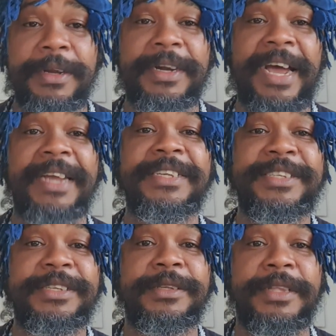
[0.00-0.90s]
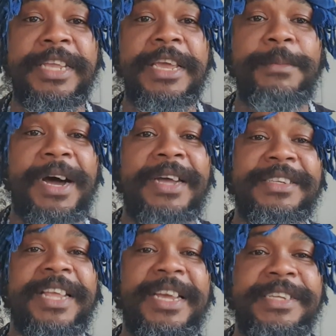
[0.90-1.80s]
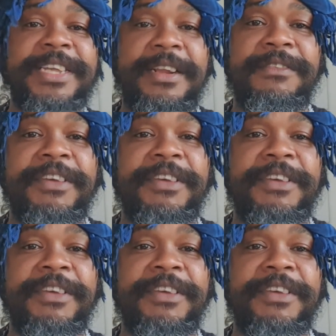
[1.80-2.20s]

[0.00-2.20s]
thy neighbor as thyself.